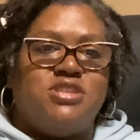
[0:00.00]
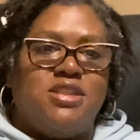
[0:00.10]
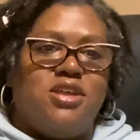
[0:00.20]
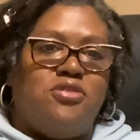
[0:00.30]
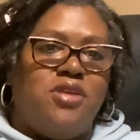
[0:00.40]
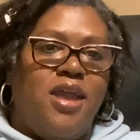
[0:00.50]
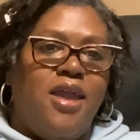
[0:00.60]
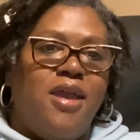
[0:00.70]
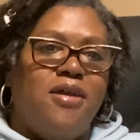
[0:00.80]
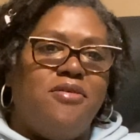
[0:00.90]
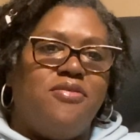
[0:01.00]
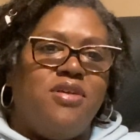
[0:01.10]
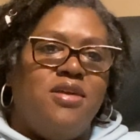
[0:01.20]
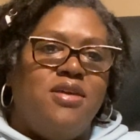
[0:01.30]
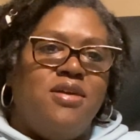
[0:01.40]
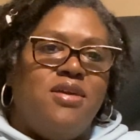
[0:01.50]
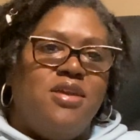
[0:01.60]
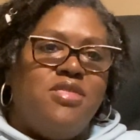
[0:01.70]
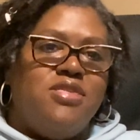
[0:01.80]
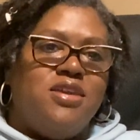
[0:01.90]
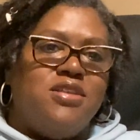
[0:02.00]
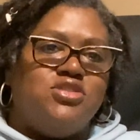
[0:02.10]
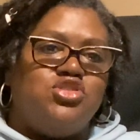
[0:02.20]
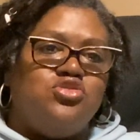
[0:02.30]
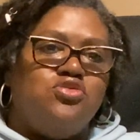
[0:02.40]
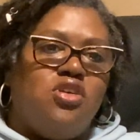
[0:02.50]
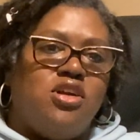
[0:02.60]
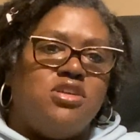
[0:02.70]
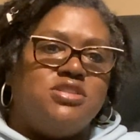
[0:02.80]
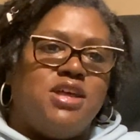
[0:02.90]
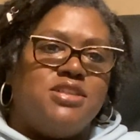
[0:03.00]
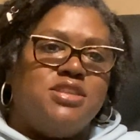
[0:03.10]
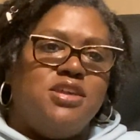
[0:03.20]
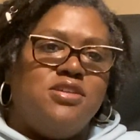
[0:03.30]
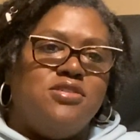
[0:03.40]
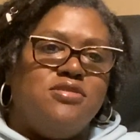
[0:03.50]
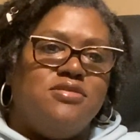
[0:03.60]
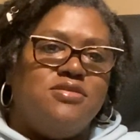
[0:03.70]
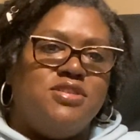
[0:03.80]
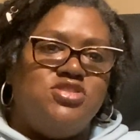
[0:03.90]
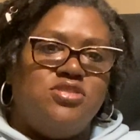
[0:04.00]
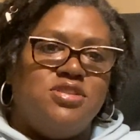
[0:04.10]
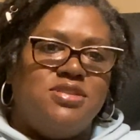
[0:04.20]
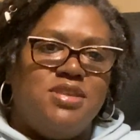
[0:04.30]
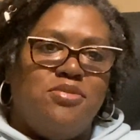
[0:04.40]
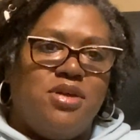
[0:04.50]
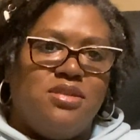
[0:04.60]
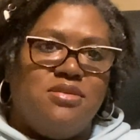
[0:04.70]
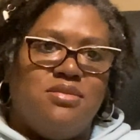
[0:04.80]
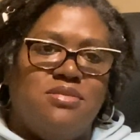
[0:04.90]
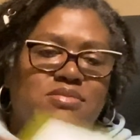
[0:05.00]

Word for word: I don't have. And then two card slots here, as you can see my little